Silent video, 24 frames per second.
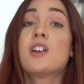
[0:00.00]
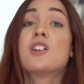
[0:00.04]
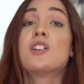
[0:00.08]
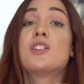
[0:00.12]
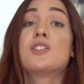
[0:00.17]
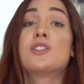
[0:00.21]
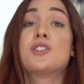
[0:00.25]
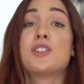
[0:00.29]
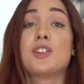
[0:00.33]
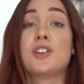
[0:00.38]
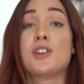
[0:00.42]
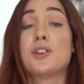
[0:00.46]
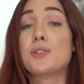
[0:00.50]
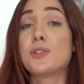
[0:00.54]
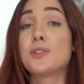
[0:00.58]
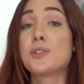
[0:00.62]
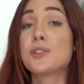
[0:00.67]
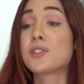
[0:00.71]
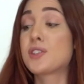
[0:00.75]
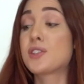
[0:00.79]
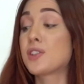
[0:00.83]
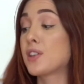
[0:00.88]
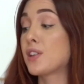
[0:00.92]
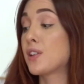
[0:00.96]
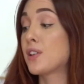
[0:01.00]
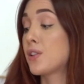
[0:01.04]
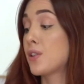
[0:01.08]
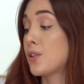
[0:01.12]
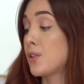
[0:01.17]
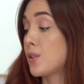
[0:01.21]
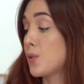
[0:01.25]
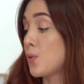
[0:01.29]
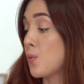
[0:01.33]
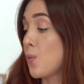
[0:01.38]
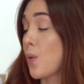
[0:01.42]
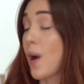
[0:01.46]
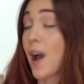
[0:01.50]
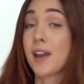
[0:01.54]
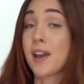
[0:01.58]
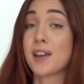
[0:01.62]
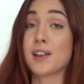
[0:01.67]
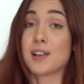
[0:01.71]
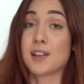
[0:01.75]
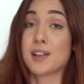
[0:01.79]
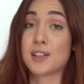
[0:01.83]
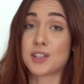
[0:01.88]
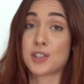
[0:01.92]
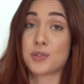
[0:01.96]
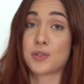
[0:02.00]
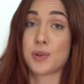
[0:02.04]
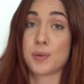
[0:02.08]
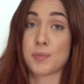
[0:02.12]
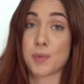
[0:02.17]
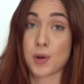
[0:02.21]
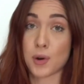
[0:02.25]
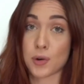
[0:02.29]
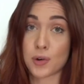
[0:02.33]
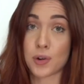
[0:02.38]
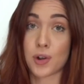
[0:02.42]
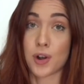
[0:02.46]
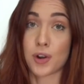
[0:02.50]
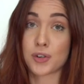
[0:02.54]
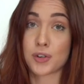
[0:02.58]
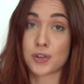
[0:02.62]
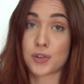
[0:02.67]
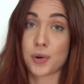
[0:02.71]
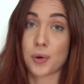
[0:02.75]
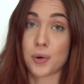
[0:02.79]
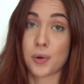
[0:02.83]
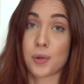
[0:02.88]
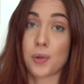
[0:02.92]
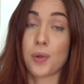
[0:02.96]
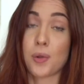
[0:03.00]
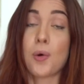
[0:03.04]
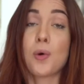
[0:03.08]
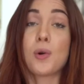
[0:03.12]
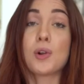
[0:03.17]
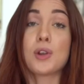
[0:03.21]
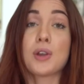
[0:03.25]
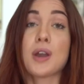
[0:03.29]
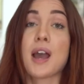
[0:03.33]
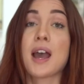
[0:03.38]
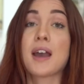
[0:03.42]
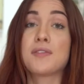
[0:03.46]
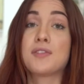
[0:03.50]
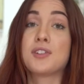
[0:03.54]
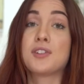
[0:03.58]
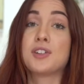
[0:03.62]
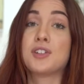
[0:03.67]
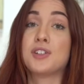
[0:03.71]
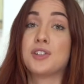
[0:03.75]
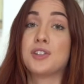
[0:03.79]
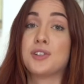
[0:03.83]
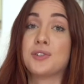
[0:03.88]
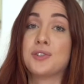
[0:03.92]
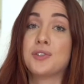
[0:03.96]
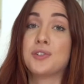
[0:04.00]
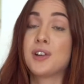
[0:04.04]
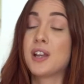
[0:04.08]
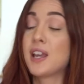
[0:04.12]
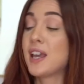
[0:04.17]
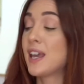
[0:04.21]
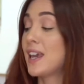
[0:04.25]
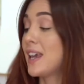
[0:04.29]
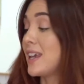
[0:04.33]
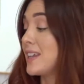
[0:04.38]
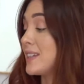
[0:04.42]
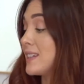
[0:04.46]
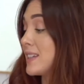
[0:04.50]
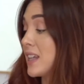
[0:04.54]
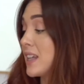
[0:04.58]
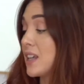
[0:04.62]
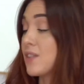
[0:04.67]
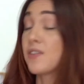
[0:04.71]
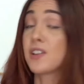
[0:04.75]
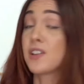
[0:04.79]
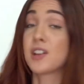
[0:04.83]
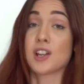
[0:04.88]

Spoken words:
To use the wireless remote control, all you have to do is give it a